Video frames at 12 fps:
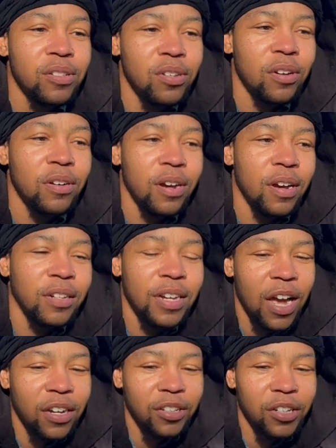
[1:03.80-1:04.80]
So
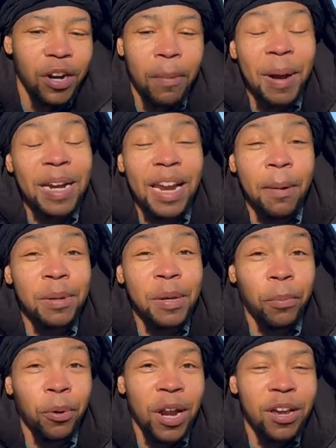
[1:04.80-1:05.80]
unocular, I might not be
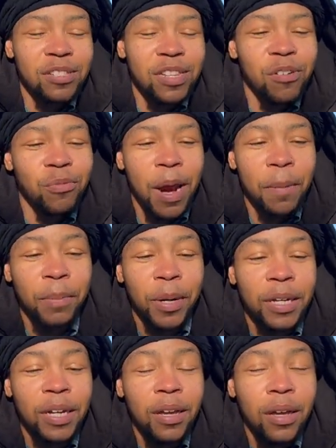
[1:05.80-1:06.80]
pronouncing it right,
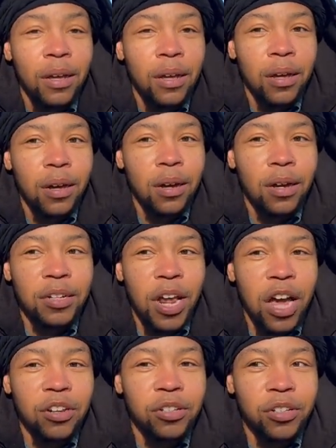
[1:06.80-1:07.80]
but
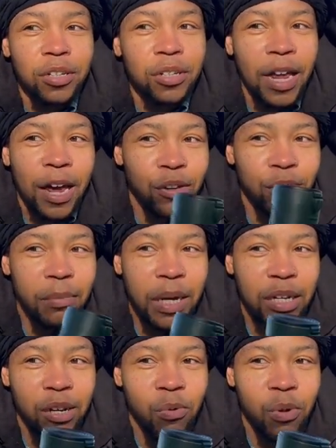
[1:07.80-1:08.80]
unocular, like
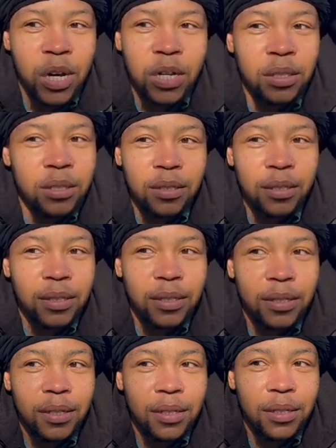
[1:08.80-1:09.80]
meaning one.
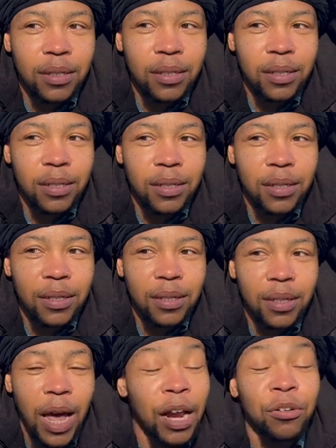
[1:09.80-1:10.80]

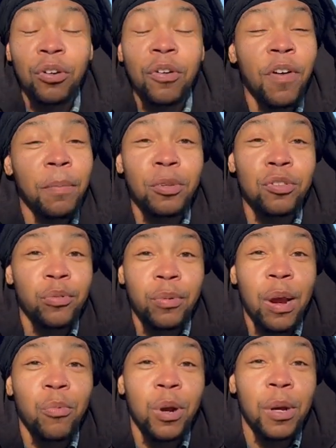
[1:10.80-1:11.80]
I don't know if I'm using the
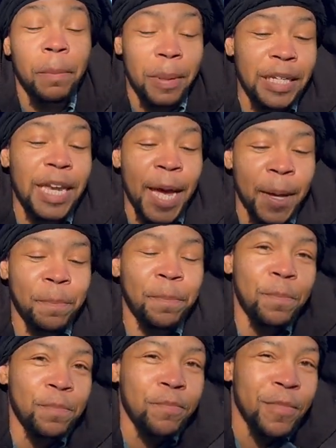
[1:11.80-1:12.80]
right word, but yeah,
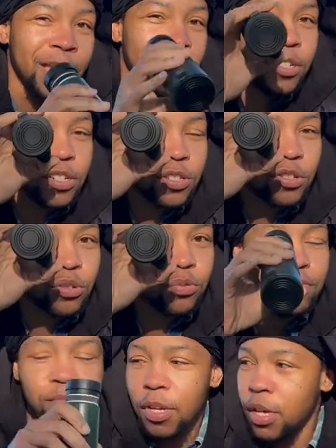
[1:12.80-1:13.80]
it just
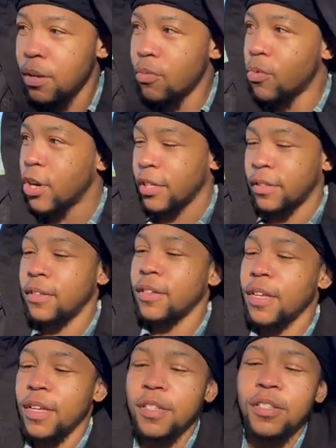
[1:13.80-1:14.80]
one.
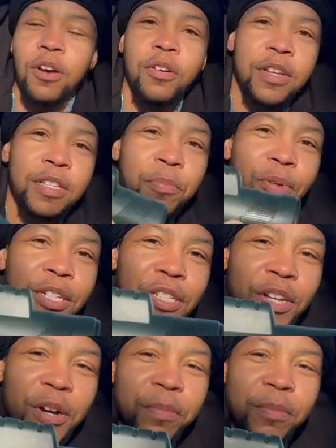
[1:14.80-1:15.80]
So it's pretty
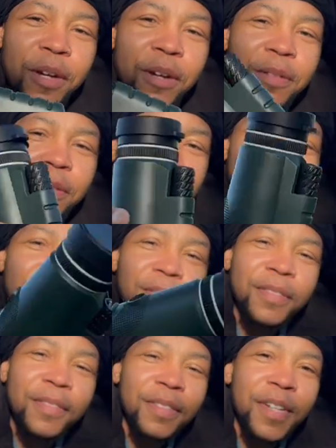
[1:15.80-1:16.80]
dope though.
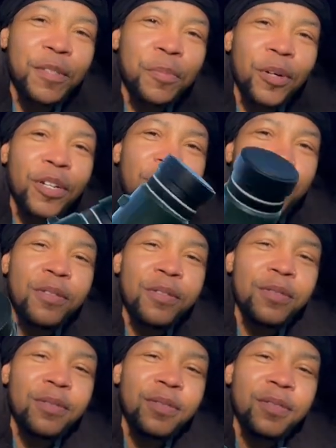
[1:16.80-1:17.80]
It's pretty
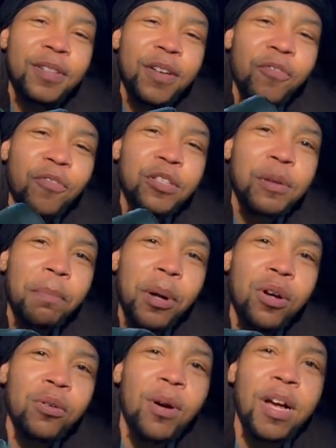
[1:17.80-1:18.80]
cool for some
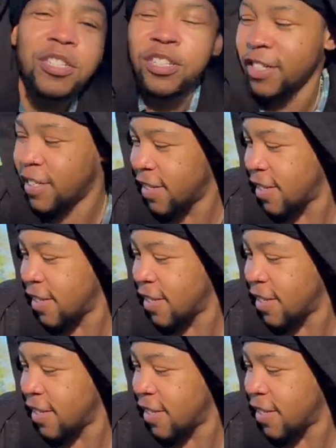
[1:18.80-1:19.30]
bird watching.